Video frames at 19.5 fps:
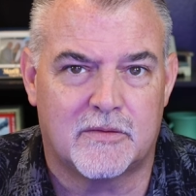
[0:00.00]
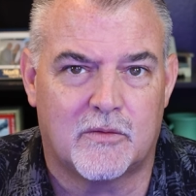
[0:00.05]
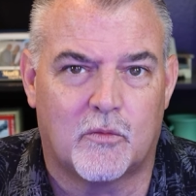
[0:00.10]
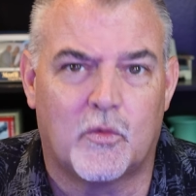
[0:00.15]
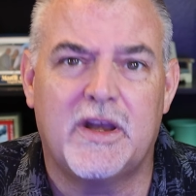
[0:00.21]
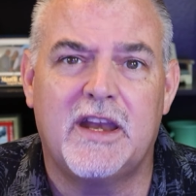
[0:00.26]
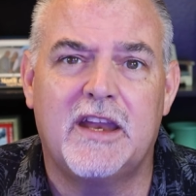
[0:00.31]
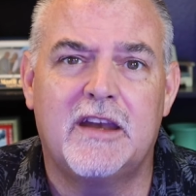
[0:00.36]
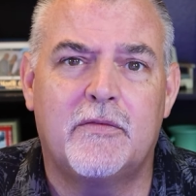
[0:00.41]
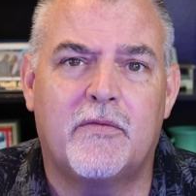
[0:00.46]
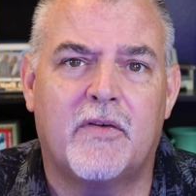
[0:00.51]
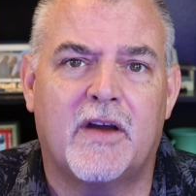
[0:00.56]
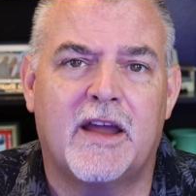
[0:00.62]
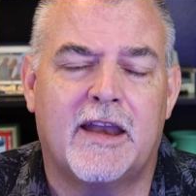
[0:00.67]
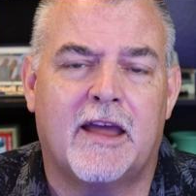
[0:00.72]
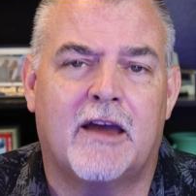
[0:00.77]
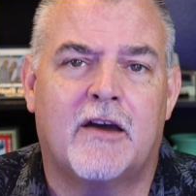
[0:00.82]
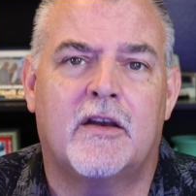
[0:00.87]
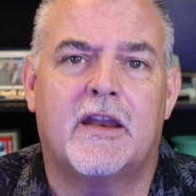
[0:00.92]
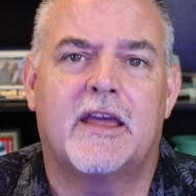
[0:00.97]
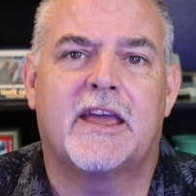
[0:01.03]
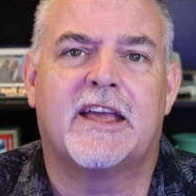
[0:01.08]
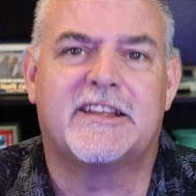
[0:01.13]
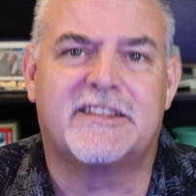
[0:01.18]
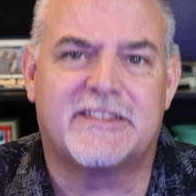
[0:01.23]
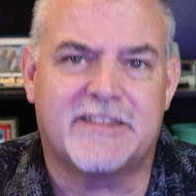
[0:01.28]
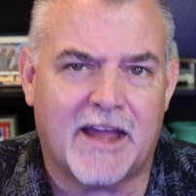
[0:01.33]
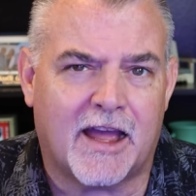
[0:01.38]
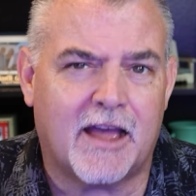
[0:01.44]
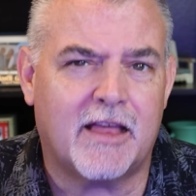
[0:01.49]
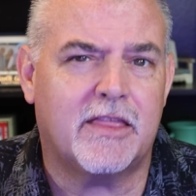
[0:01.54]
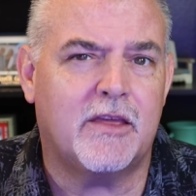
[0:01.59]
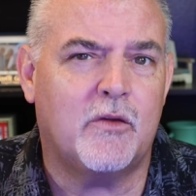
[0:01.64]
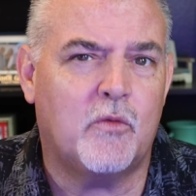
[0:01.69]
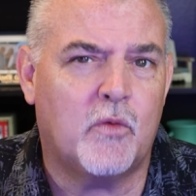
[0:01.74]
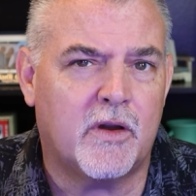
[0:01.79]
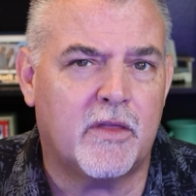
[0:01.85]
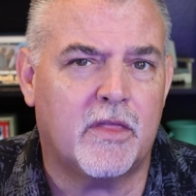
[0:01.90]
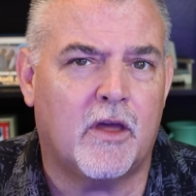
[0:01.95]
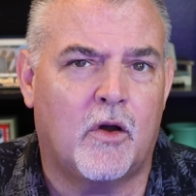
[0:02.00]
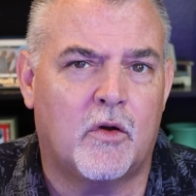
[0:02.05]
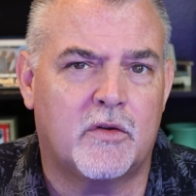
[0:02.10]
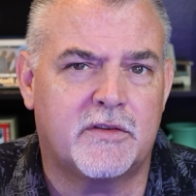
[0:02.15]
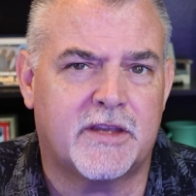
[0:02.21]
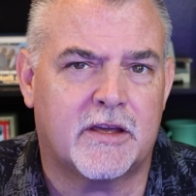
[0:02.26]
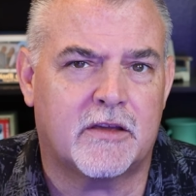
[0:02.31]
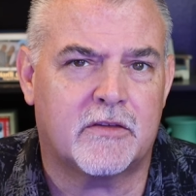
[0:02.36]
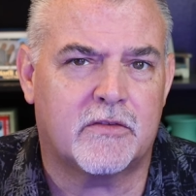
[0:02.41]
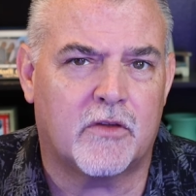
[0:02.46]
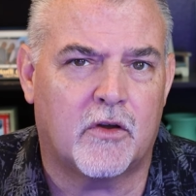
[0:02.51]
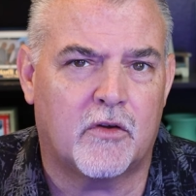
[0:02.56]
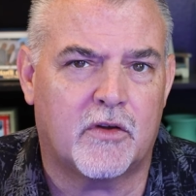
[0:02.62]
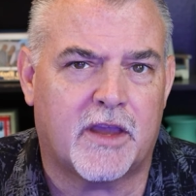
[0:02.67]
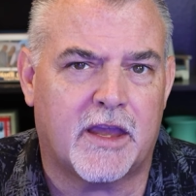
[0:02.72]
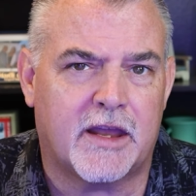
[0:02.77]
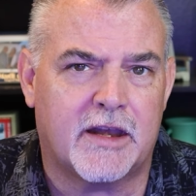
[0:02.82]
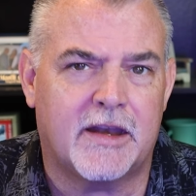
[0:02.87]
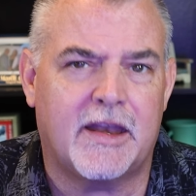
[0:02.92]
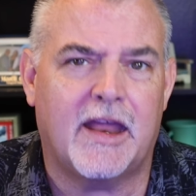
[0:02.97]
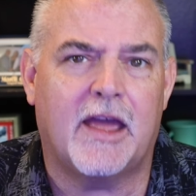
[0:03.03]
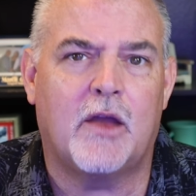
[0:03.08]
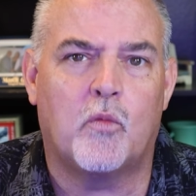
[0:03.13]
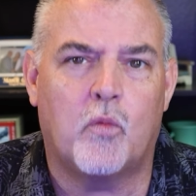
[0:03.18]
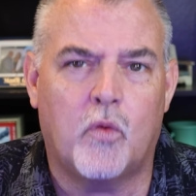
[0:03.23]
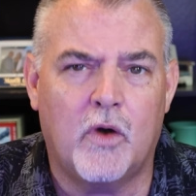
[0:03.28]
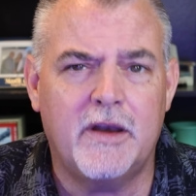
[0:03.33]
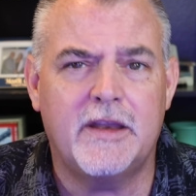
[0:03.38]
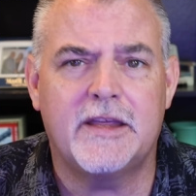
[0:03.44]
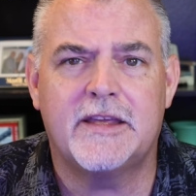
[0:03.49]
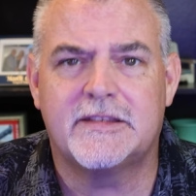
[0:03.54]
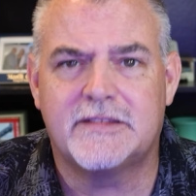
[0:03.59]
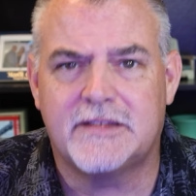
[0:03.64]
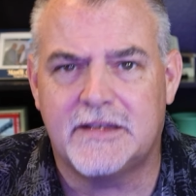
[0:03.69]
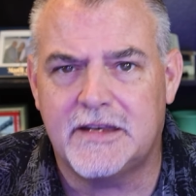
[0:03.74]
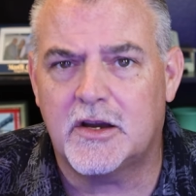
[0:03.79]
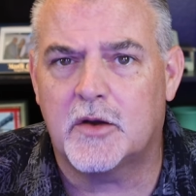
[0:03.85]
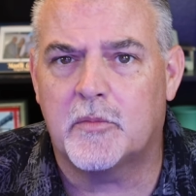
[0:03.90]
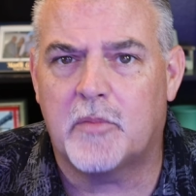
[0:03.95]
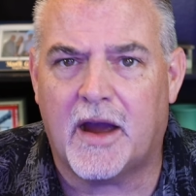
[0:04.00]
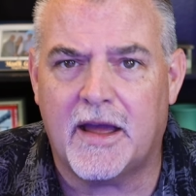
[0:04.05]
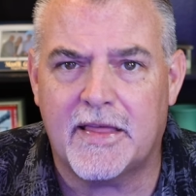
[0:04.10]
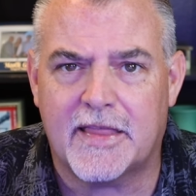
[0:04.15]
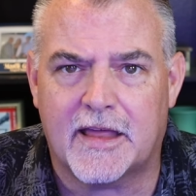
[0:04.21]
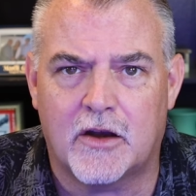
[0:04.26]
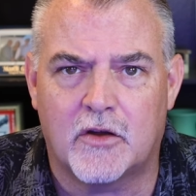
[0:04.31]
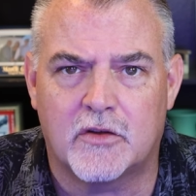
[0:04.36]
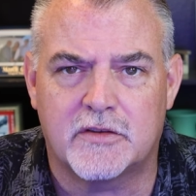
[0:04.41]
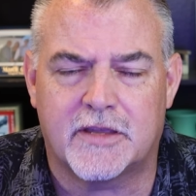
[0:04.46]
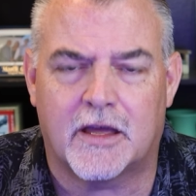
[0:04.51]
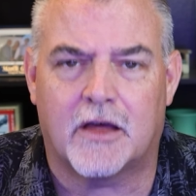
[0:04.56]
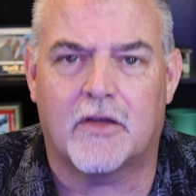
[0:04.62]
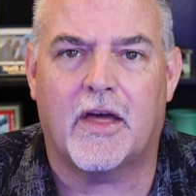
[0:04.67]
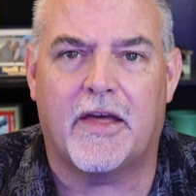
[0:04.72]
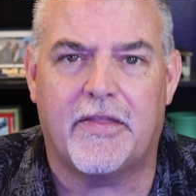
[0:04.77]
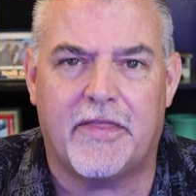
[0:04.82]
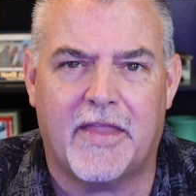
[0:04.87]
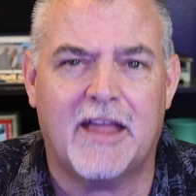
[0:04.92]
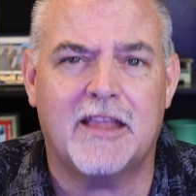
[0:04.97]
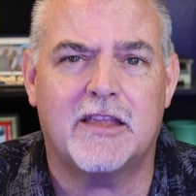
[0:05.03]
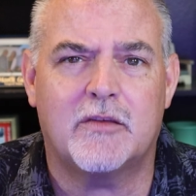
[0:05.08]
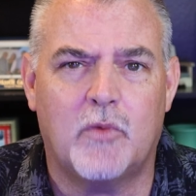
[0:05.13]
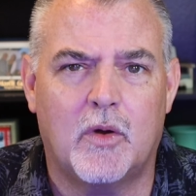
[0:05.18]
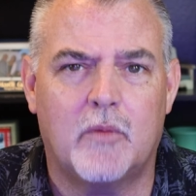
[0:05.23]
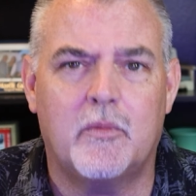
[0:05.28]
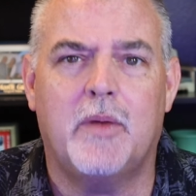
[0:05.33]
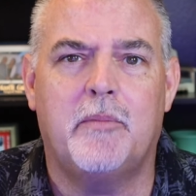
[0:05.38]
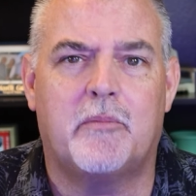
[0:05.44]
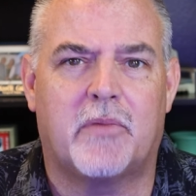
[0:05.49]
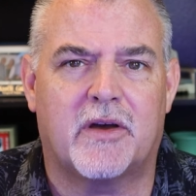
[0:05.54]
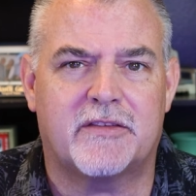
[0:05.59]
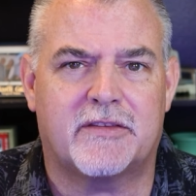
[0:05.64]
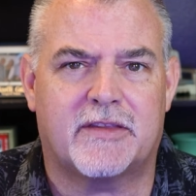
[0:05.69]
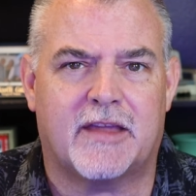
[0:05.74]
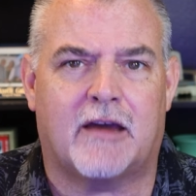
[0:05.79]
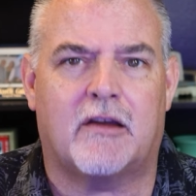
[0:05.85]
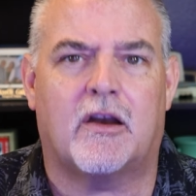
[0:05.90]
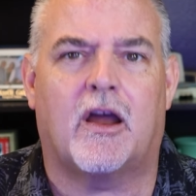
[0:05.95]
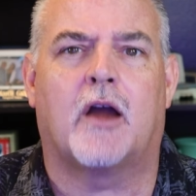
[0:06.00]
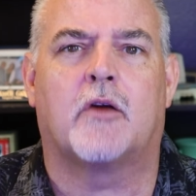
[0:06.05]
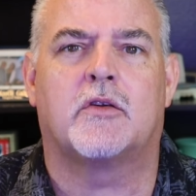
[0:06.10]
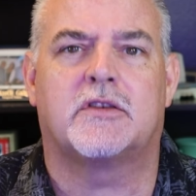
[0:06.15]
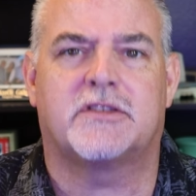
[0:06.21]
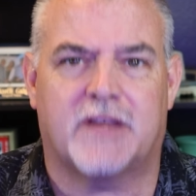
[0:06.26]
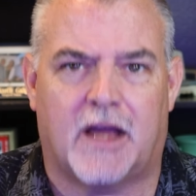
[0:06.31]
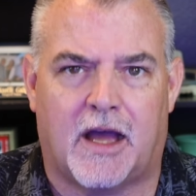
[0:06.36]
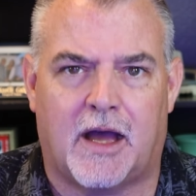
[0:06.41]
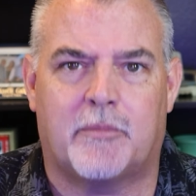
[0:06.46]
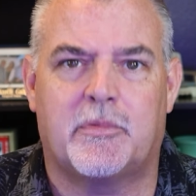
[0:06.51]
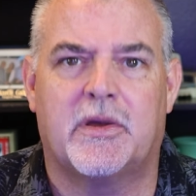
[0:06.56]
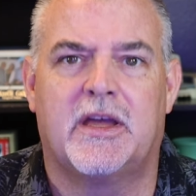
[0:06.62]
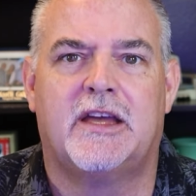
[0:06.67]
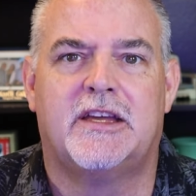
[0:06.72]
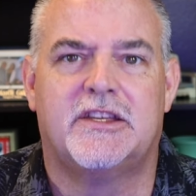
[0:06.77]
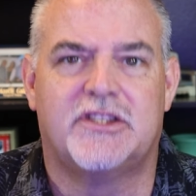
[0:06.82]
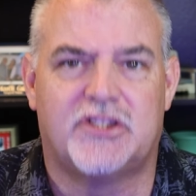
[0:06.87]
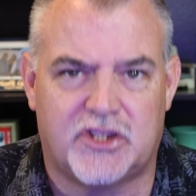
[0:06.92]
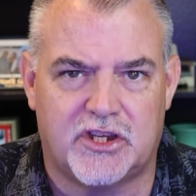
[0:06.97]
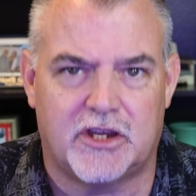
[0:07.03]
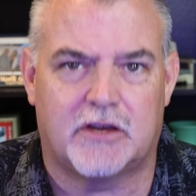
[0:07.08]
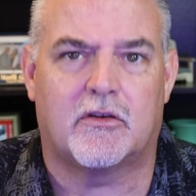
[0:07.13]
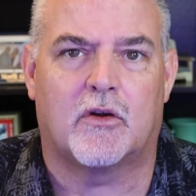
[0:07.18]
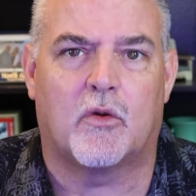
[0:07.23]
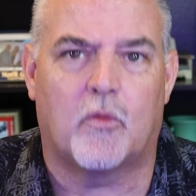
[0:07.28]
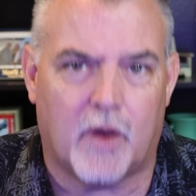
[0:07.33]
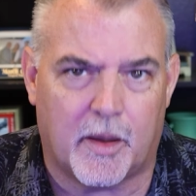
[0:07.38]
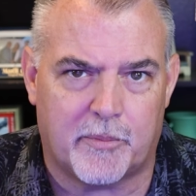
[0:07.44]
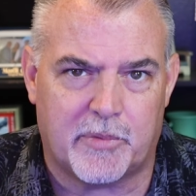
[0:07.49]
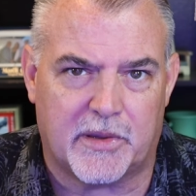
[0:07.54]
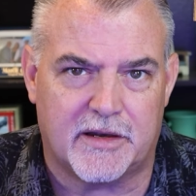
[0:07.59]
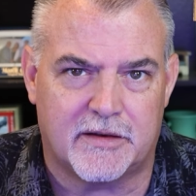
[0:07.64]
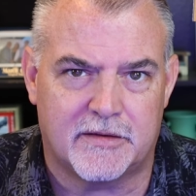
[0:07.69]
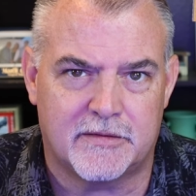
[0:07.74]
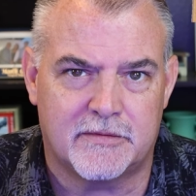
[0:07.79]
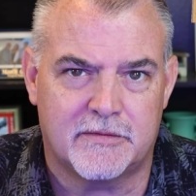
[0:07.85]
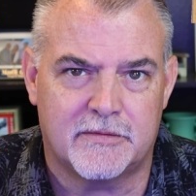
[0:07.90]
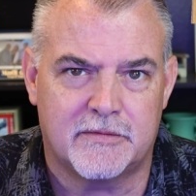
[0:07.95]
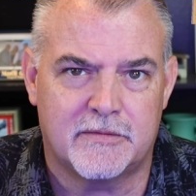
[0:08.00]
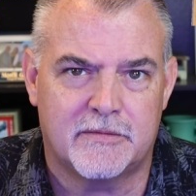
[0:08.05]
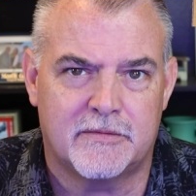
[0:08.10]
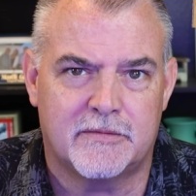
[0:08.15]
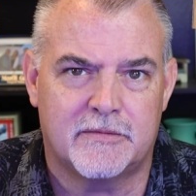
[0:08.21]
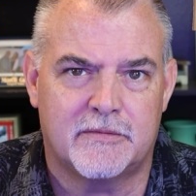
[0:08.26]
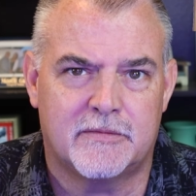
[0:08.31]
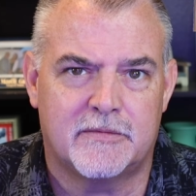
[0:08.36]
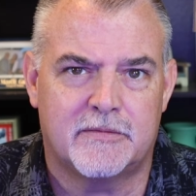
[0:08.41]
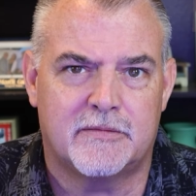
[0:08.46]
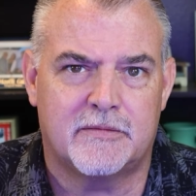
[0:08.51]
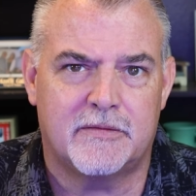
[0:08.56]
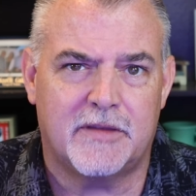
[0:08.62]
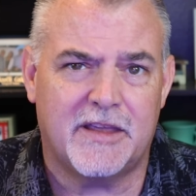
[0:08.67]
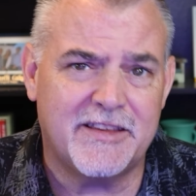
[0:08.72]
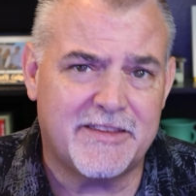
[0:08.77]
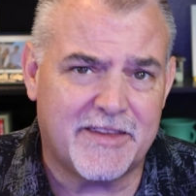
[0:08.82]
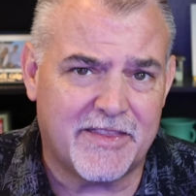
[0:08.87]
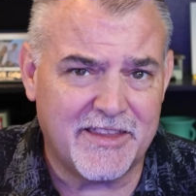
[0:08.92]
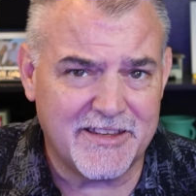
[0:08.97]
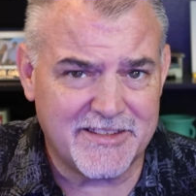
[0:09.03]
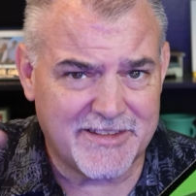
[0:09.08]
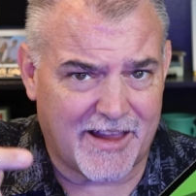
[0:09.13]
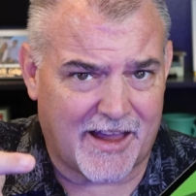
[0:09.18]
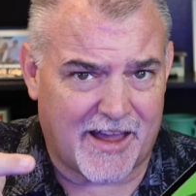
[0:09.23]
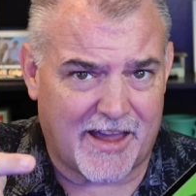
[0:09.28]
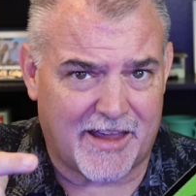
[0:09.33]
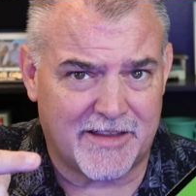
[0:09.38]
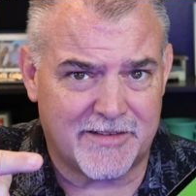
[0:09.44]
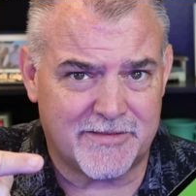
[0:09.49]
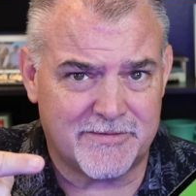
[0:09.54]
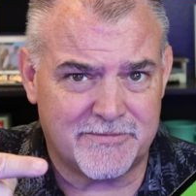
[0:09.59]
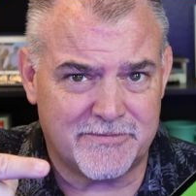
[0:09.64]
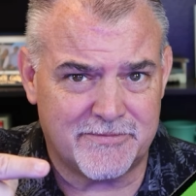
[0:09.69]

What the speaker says: We need to find out exactly where the hotel is located and what is nearby that hotel, and that's when we bust out our top secret weapon. It's this guy.